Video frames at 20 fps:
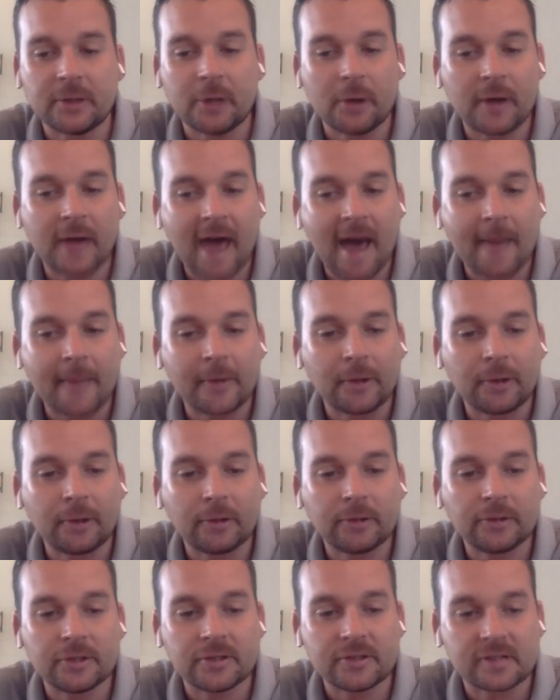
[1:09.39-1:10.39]
no
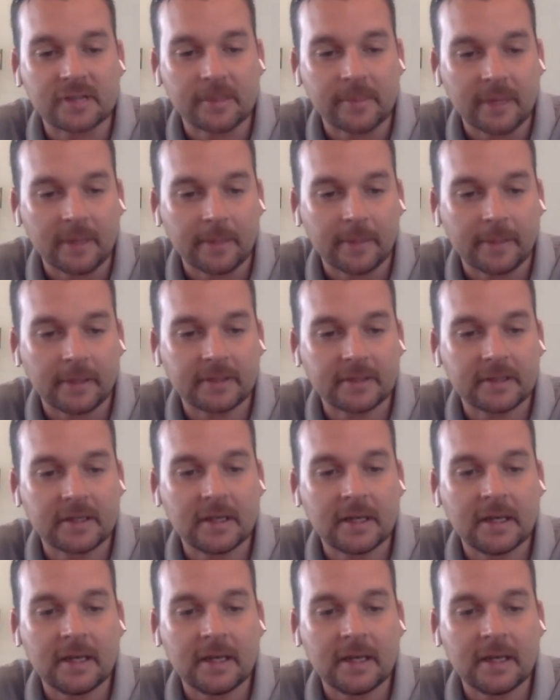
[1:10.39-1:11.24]
capital, just commitment.